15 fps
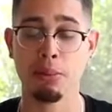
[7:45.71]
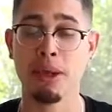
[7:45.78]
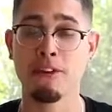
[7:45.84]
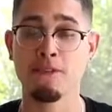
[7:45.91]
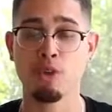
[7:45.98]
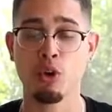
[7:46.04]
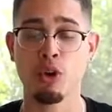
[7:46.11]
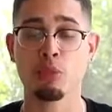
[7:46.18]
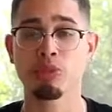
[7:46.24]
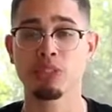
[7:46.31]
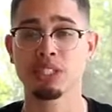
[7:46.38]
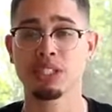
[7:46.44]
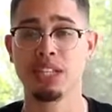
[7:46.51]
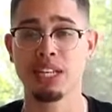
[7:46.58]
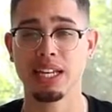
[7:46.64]
They pay
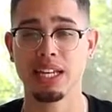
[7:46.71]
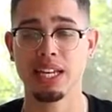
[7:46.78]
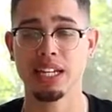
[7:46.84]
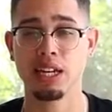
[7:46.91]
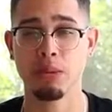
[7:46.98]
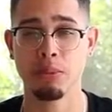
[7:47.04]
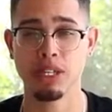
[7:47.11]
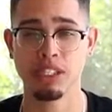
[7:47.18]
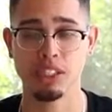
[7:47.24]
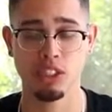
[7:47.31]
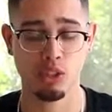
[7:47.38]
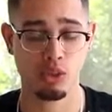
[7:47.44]
40% in commission,